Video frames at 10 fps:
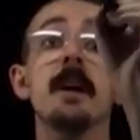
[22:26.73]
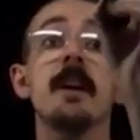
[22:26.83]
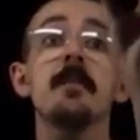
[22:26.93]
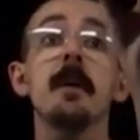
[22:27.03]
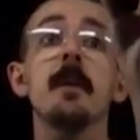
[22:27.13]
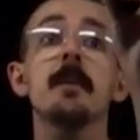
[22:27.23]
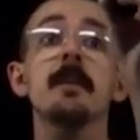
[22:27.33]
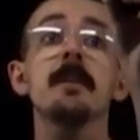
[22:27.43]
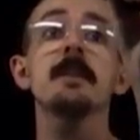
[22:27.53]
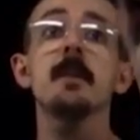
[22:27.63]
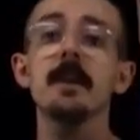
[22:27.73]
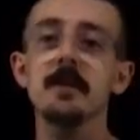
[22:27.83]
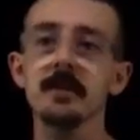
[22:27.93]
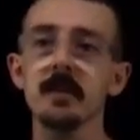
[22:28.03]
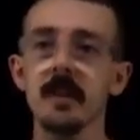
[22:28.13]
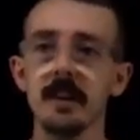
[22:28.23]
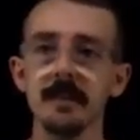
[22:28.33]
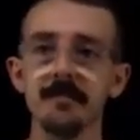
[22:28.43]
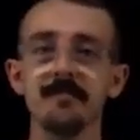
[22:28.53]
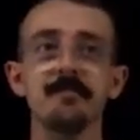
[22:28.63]
1 half power. That's how I usually write
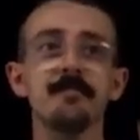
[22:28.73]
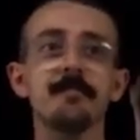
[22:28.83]
it.